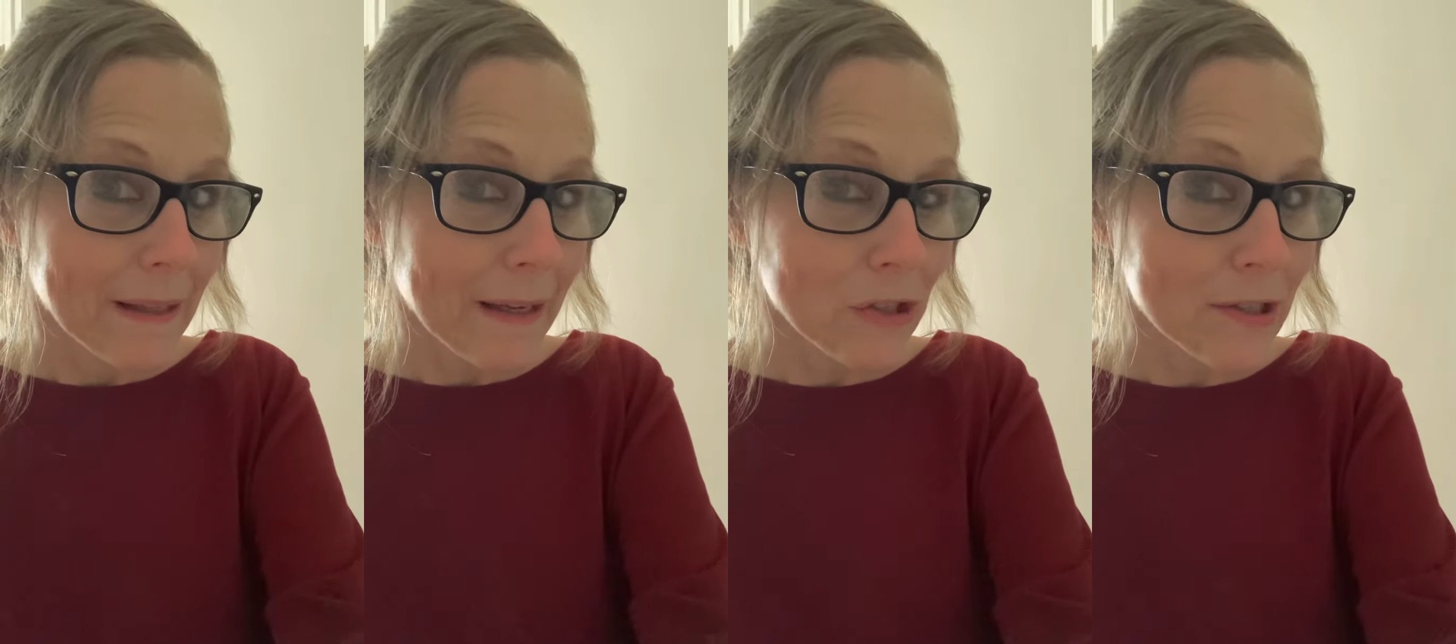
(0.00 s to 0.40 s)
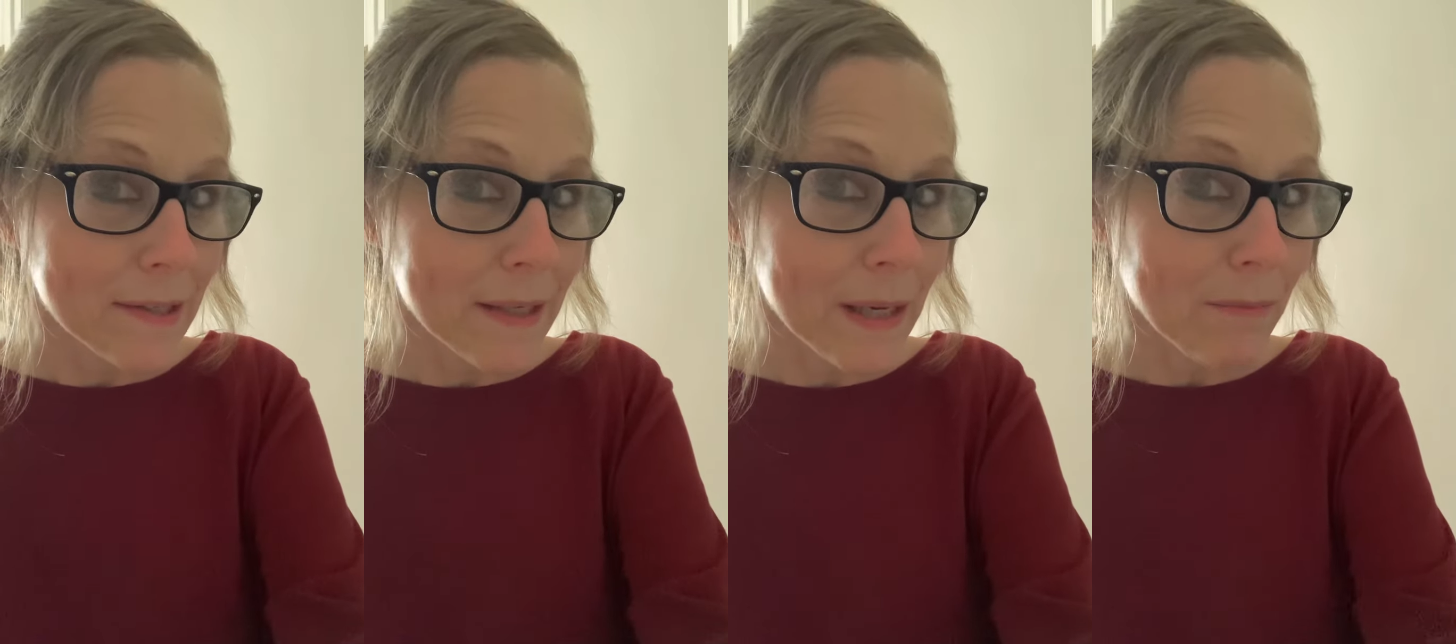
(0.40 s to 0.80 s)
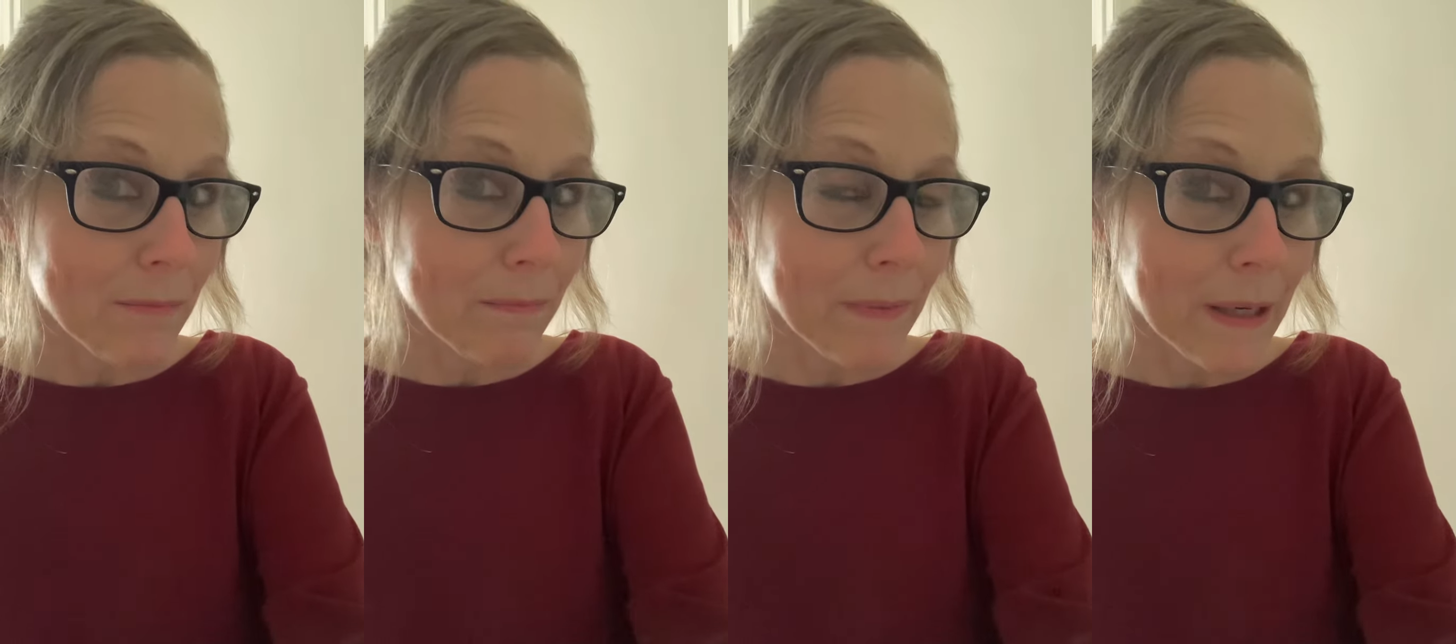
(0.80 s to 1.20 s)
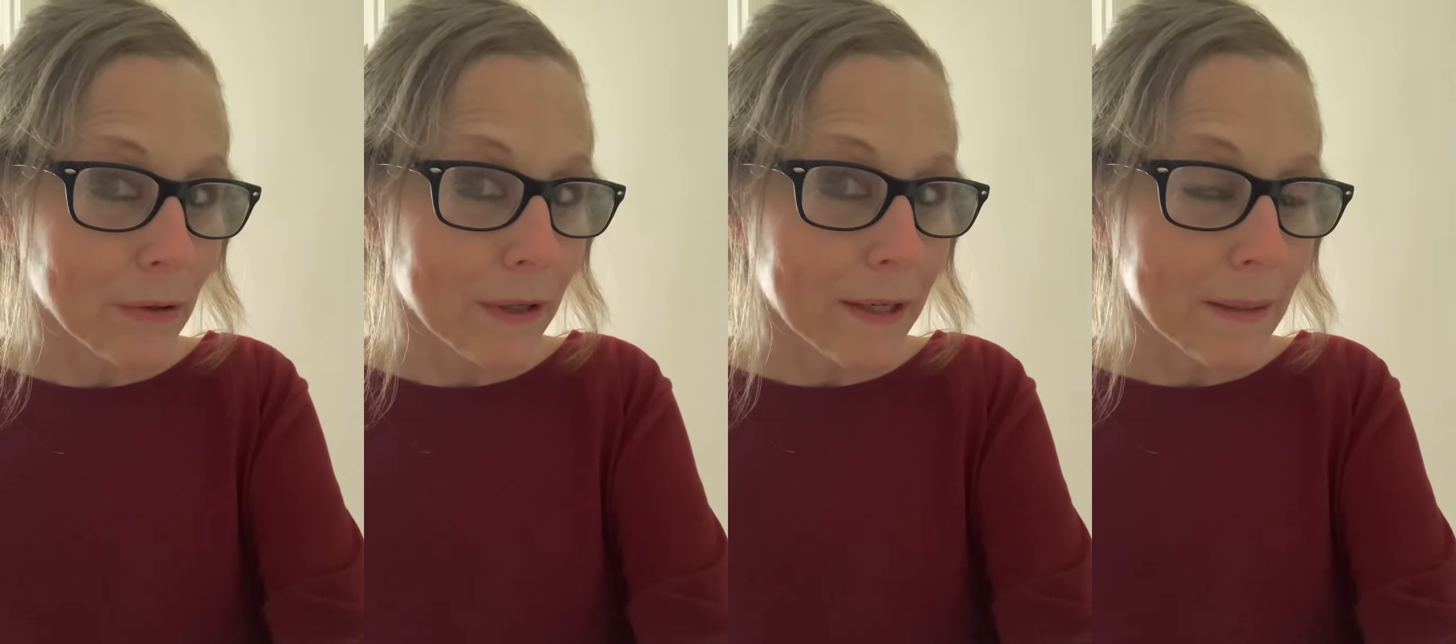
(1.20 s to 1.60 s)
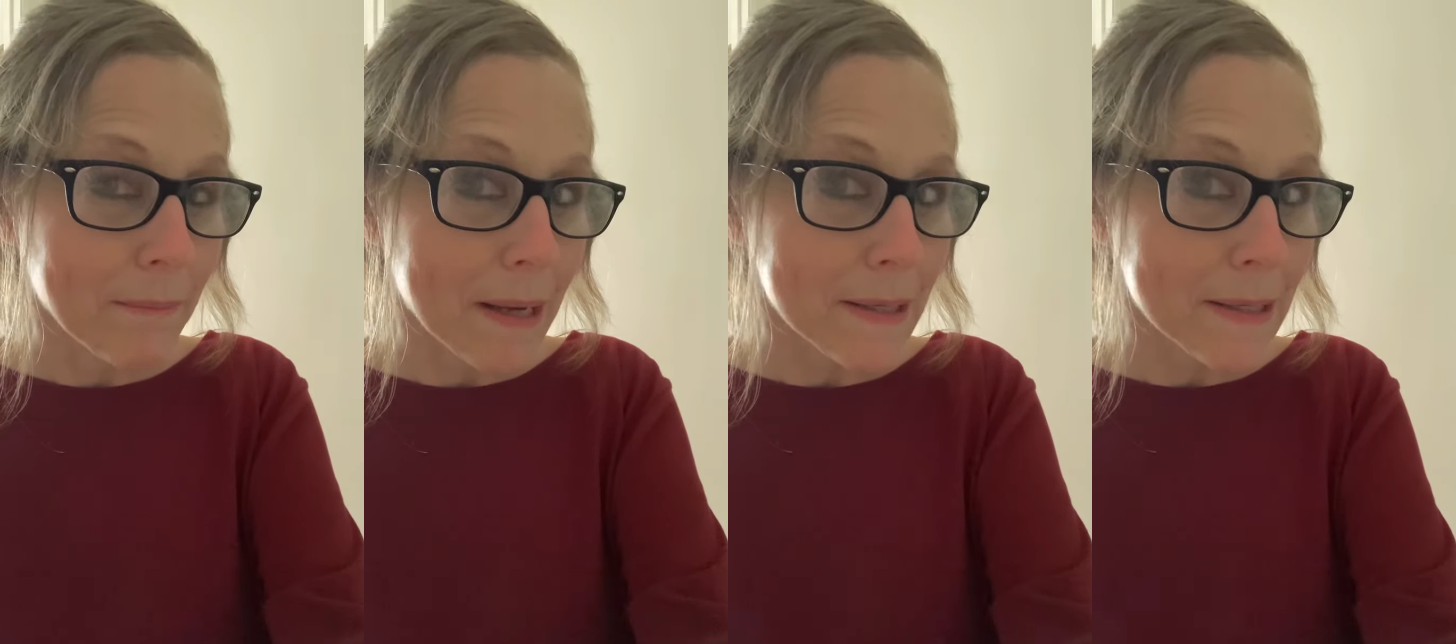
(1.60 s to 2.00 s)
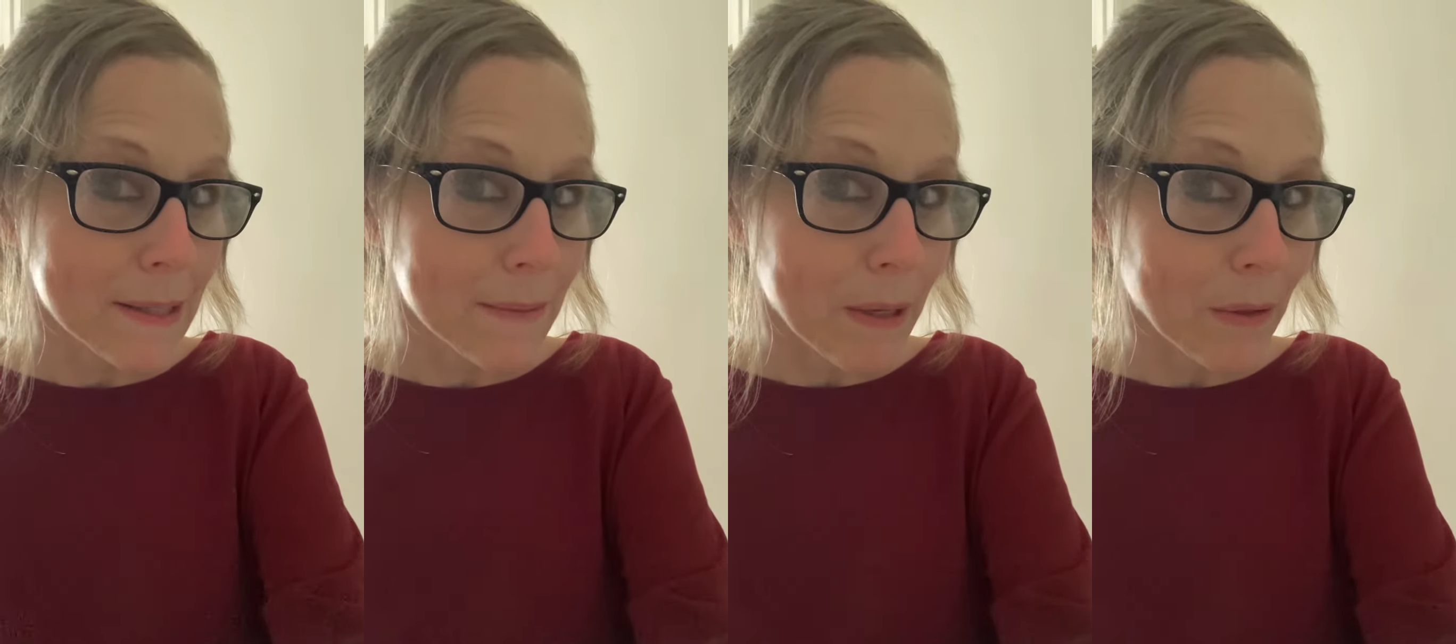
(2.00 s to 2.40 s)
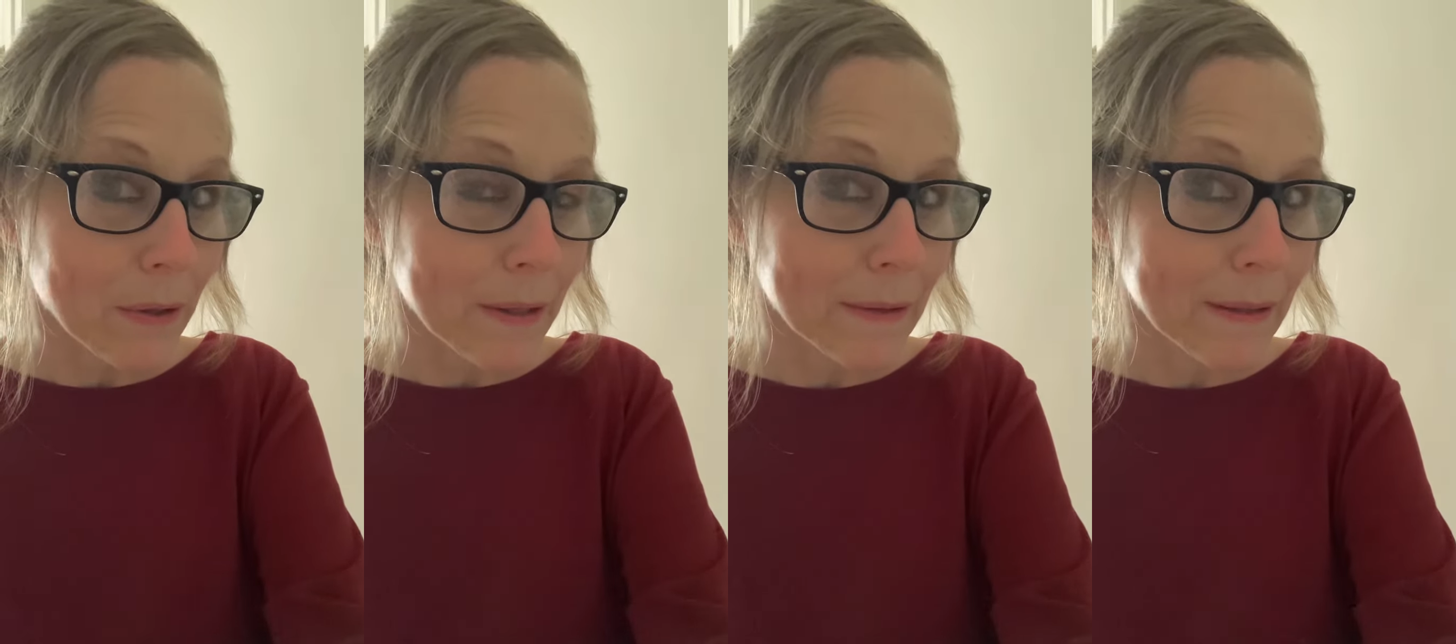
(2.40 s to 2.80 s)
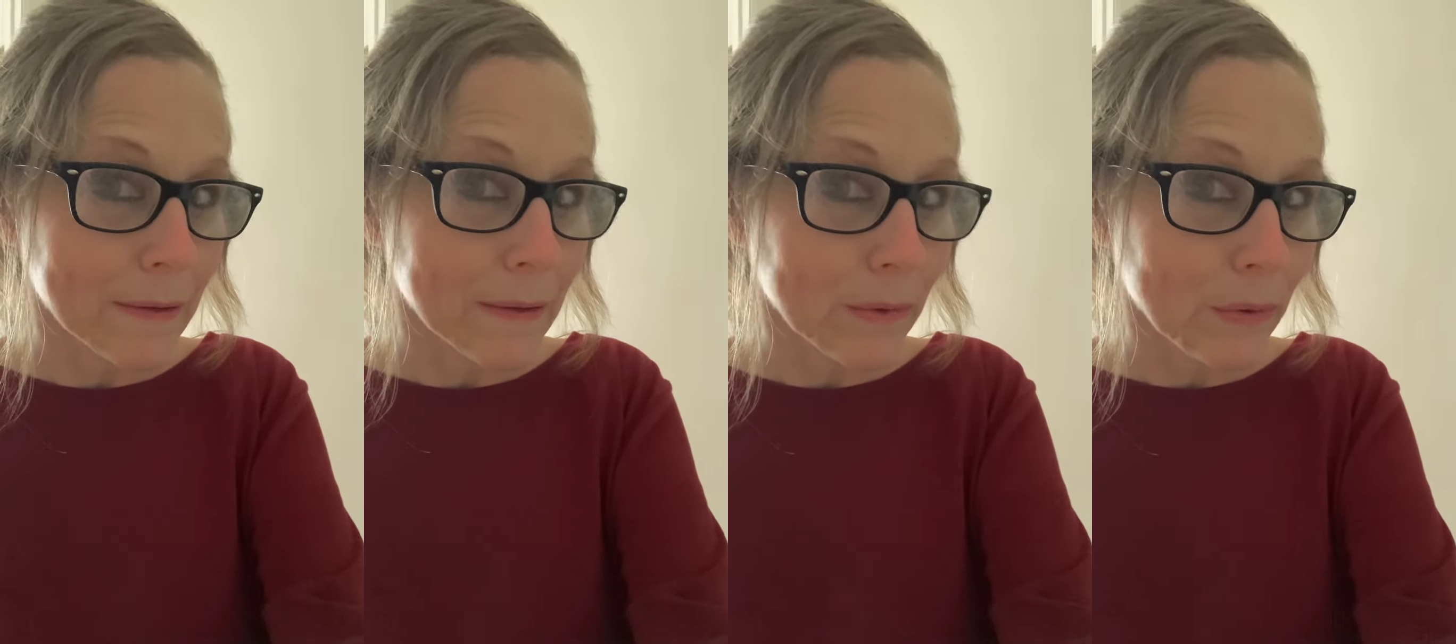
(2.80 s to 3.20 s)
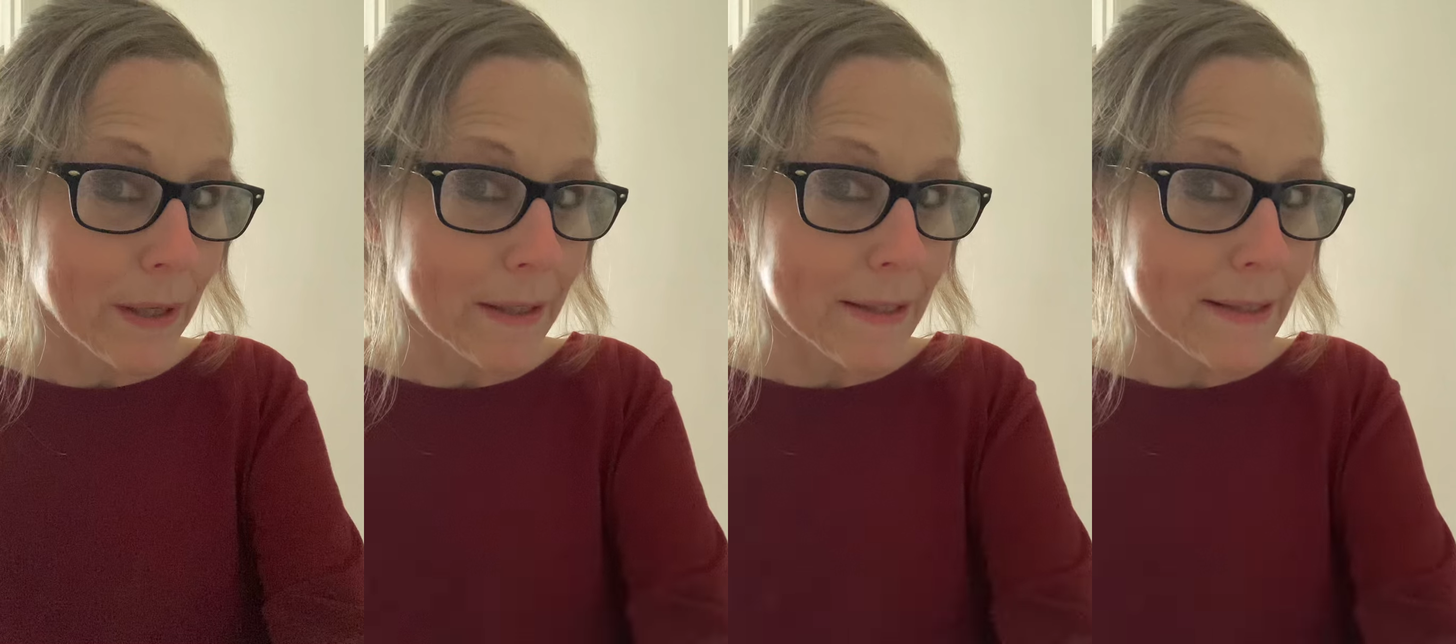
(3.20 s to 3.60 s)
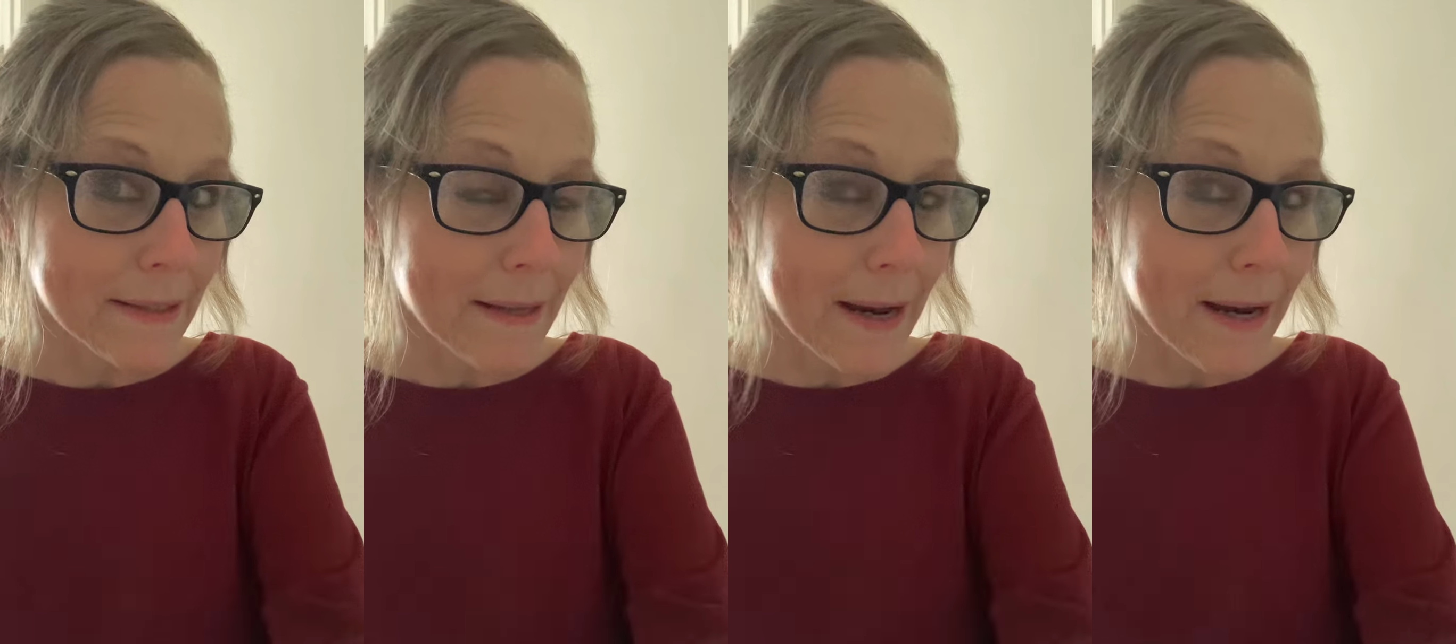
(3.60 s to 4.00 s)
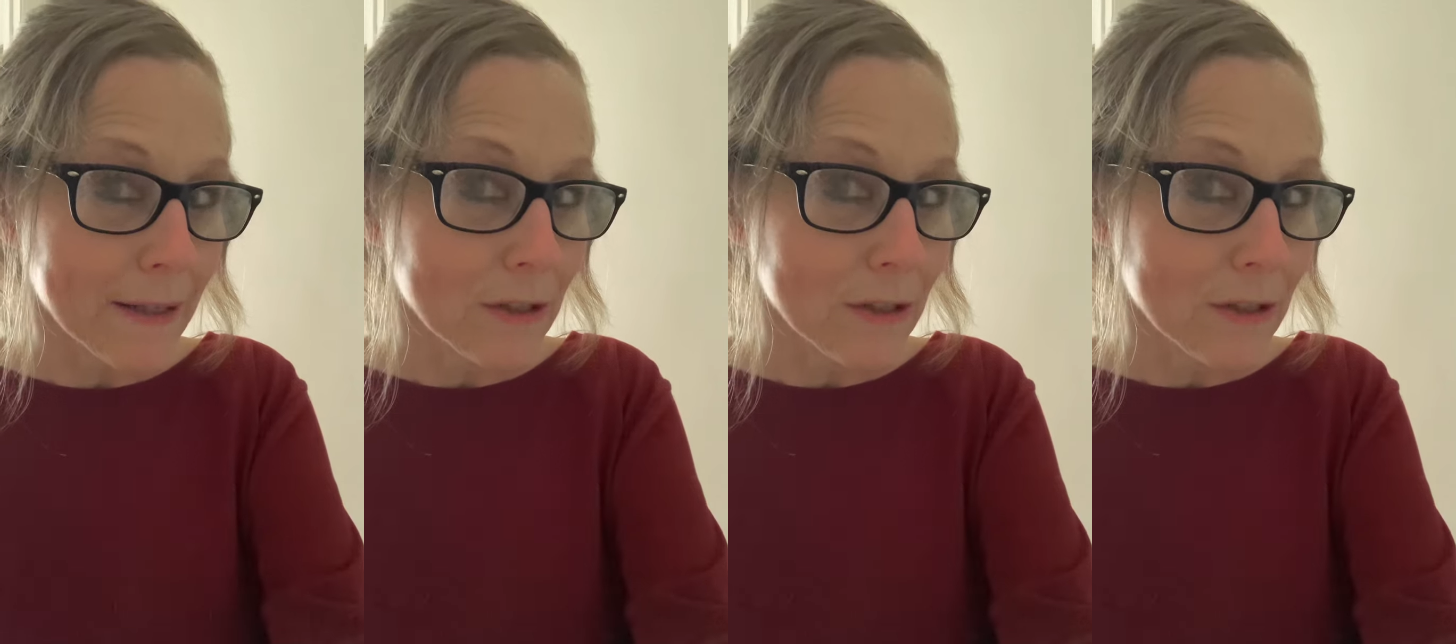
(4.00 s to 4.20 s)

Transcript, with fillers: I just keep hearing in my spirit that the Lord is saying,